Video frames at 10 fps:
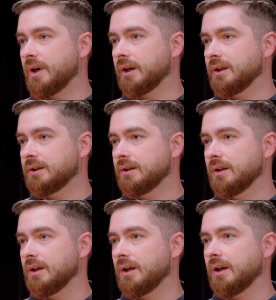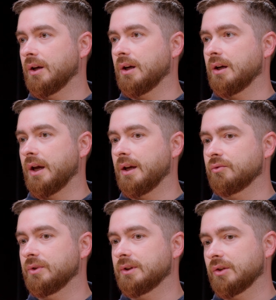market. I had
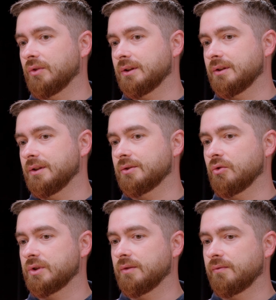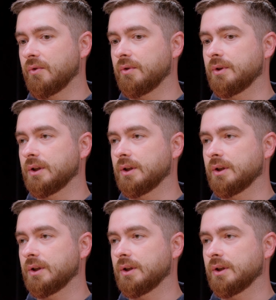to integrate this solution for